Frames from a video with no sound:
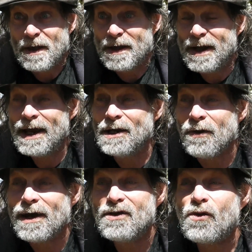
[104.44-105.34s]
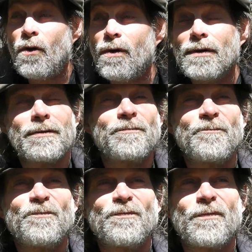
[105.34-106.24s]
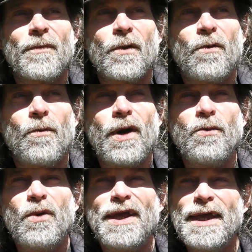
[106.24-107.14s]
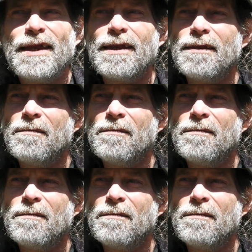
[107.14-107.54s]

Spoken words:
At any rate, so when we get